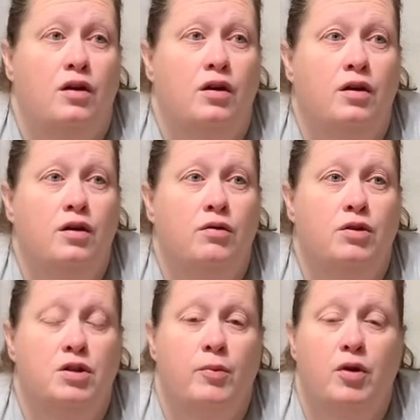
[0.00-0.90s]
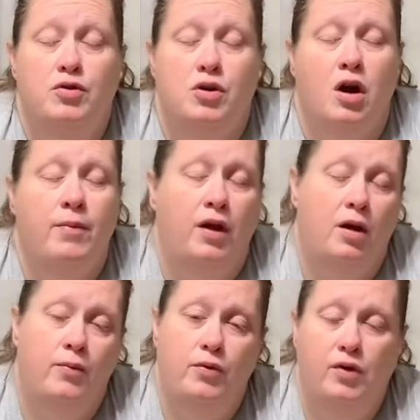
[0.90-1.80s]
which I'm going to drop a
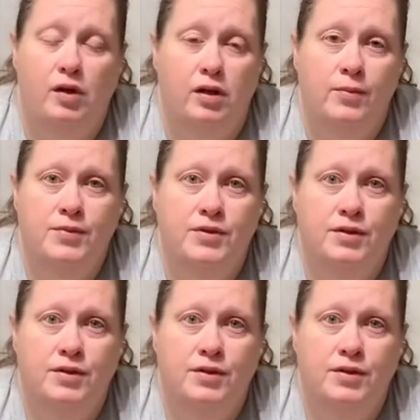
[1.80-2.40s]
couple of clips